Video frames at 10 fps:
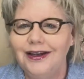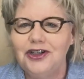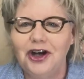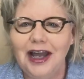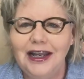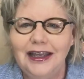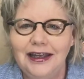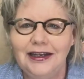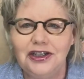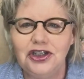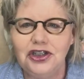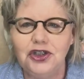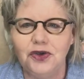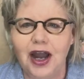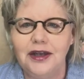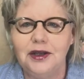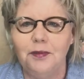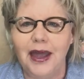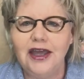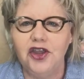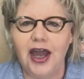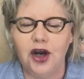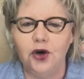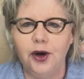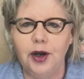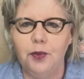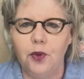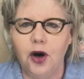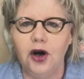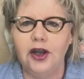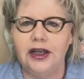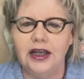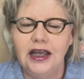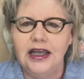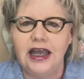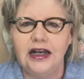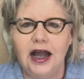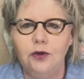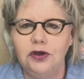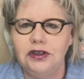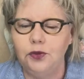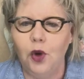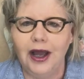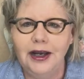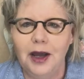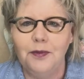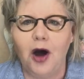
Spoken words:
try to get it just right to make that crimp work, and I would wind up,